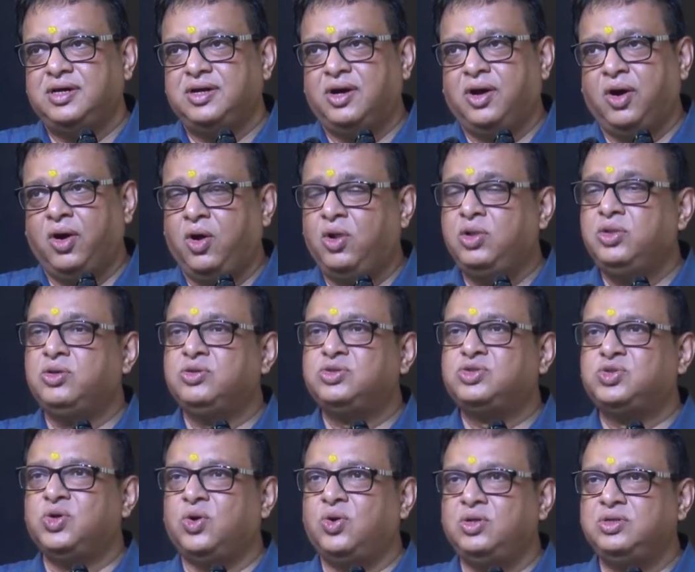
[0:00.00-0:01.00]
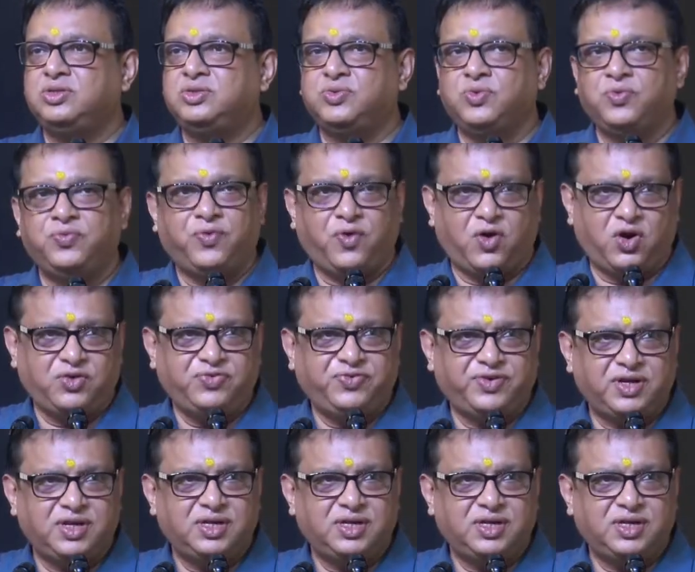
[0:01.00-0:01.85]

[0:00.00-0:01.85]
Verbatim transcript: All those souls who fought for